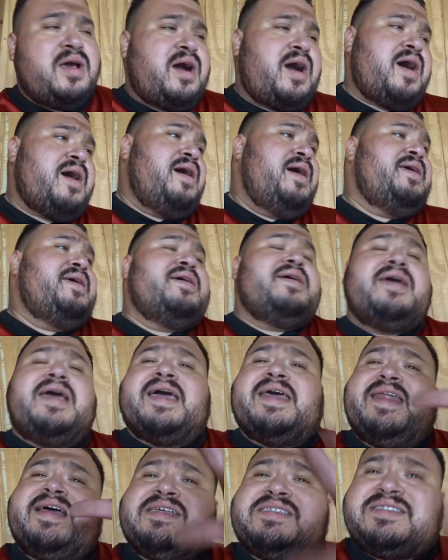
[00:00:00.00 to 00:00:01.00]
Alright,
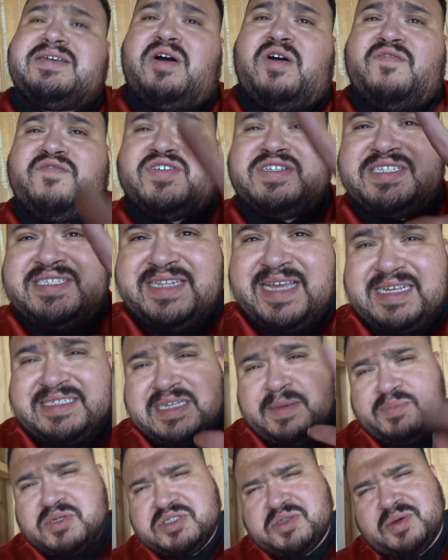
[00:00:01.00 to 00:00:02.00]
and that's all for
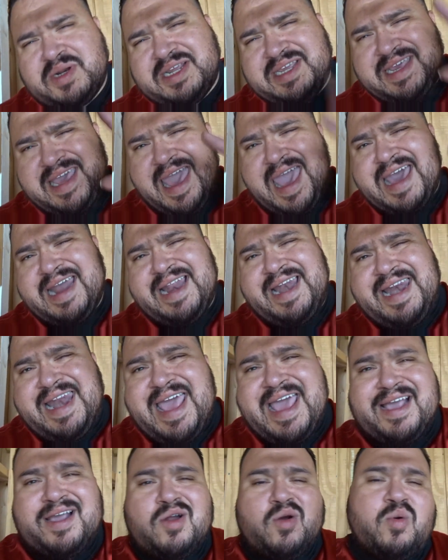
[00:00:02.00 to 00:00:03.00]
today's episode of
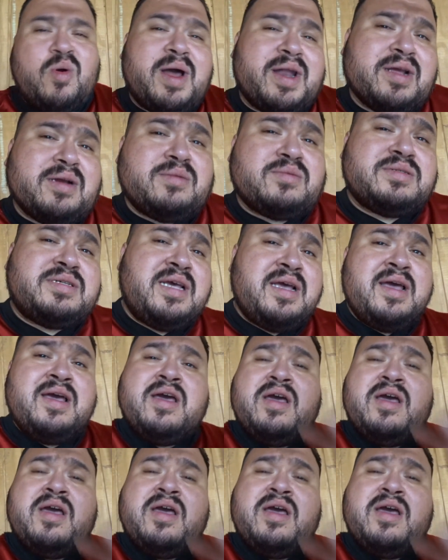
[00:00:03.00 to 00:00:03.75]
Cadillac Chronicles.